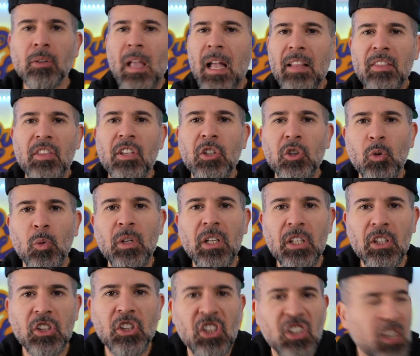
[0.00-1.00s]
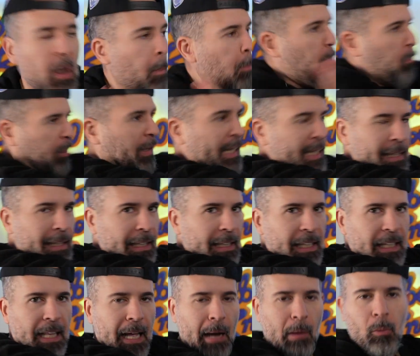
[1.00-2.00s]
And this one is just
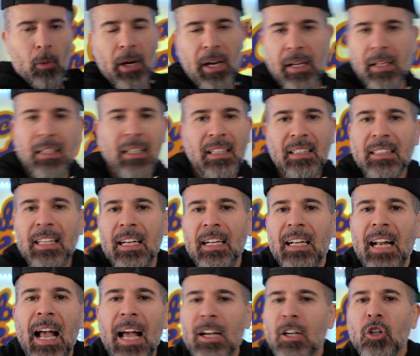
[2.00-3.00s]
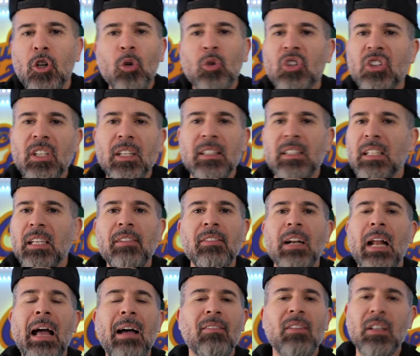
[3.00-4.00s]
completely that way that it had no sense even
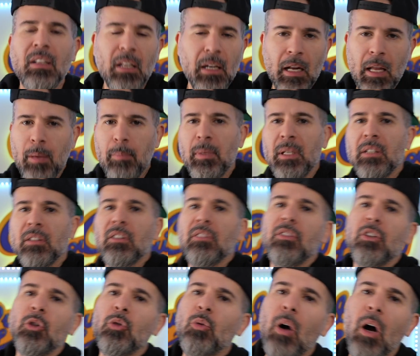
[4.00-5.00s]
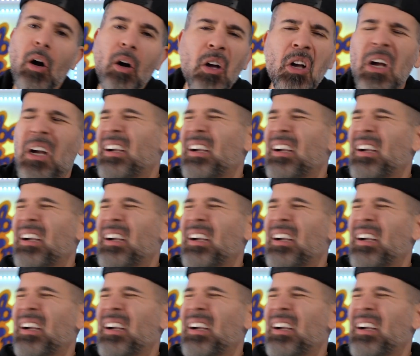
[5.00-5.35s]
having the name individual.